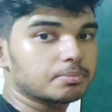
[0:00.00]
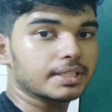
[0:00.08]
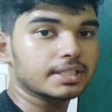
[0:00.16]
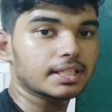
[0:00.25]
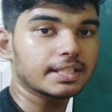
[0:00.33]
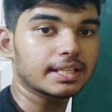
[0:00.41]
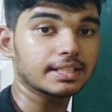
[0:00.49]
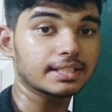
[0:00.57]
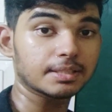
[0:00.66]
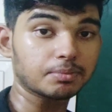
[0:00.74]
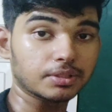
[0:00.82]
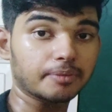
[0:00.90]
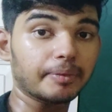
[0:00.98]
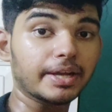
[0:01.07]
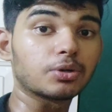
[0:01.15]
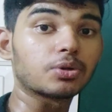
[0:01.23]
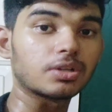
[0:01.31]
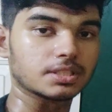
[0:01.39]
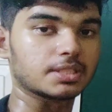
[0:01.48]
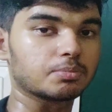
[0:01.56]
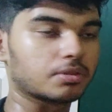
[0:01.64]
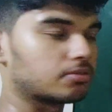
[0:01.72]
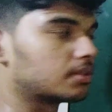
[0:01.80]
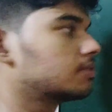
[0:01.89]
basically tells us about the main
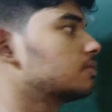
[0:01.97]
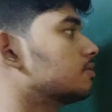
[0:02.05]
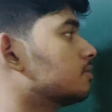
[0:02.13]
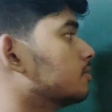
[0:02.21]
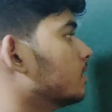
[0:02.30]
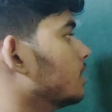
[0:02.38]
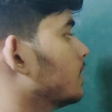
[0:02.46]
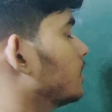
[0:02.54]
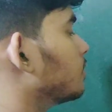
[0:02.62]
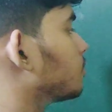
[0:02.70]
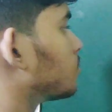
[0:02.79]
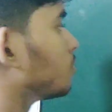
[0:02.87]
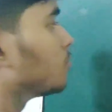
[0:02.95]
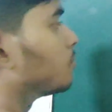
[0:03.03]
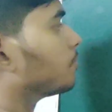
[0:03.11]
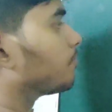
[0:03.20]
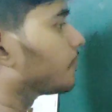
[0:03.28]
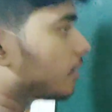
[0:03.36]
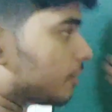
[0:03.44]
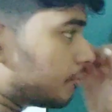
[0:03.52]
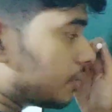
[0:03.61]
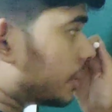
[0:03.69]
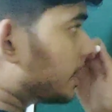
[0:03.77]
concept of our code. So if you